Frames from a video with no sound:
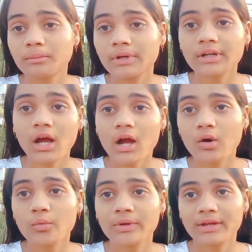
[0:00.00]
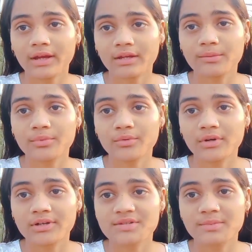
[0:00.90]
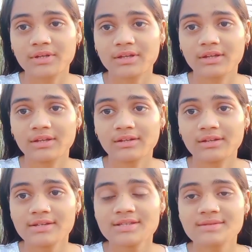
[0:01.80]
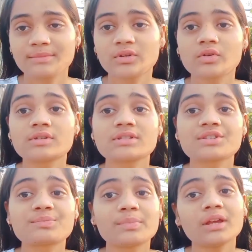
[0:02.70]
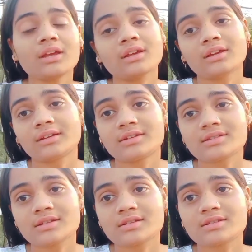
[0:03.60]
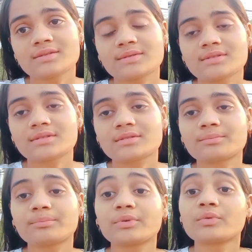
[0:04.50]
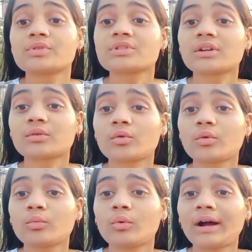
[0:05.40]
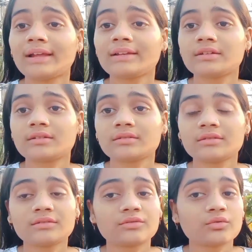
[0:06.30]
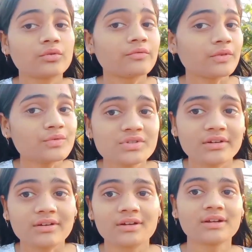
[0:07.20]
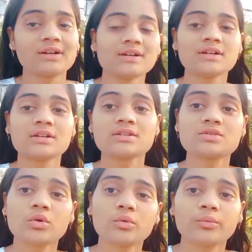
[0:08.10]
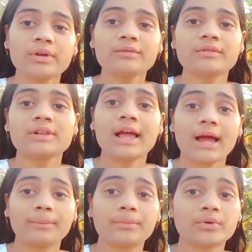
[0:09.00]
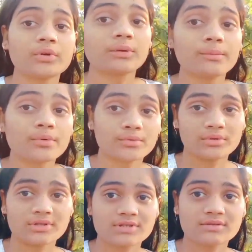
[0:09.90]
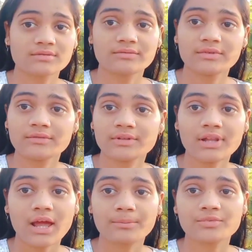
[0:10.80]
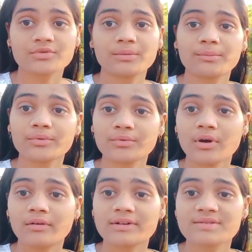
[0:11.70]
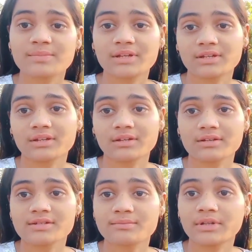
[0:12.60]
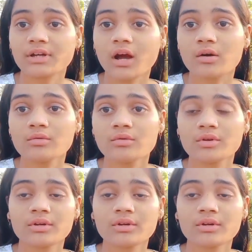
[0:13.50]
but how we can improve our speaking English, because speaking English is pivotal role while in your future. So we will have to improve this, we will have to improve our speaking English, but how?